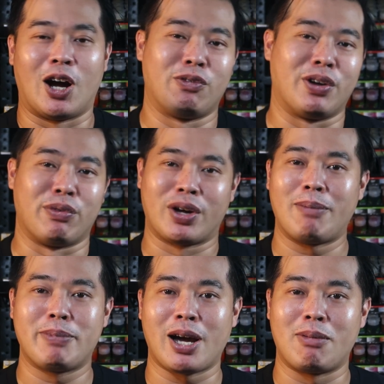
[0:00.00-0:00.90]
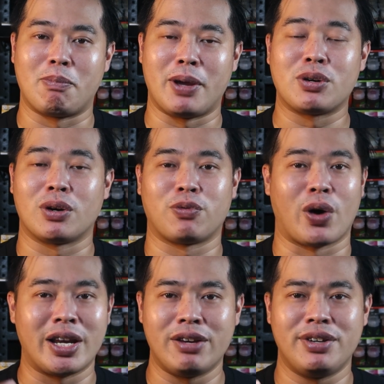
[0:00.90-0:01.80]
However, if you can't become a patron
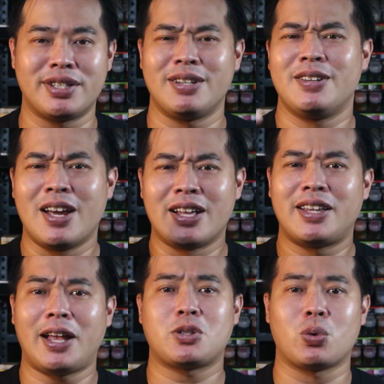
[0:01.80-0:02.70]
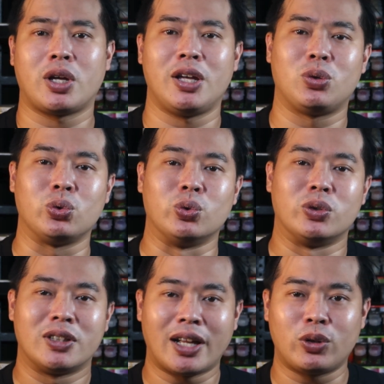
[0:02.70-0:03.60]
for any reason, that's okay
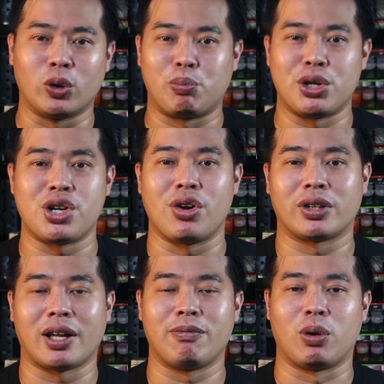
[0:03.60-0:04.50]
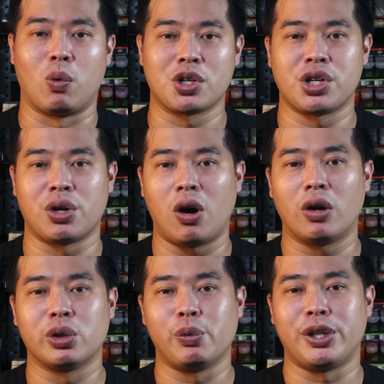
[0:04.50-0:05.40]
too. I'd like to appreciate your time for watching
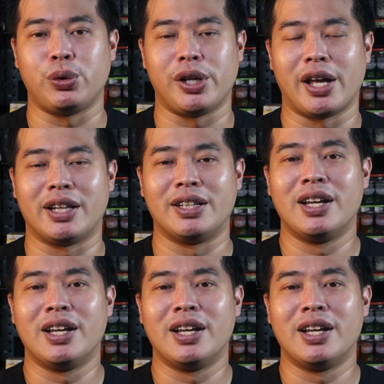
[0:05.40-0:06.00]
all the way to the end.